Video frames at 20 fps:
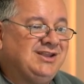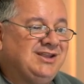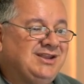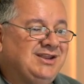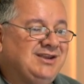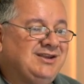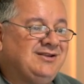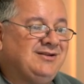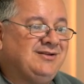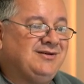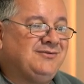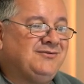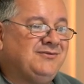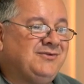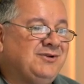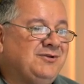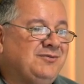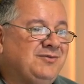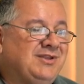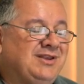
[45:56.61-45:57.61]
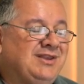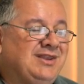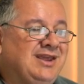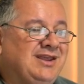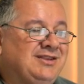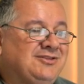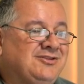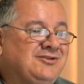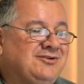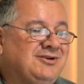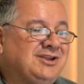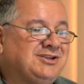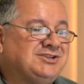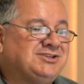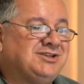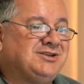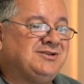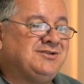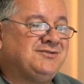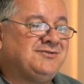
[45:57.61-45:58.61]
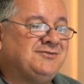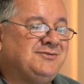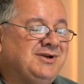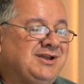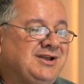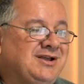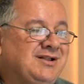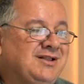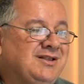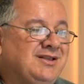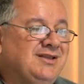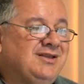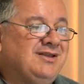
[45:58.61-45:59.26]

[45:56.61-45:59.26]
and then I filmed in that direction as well.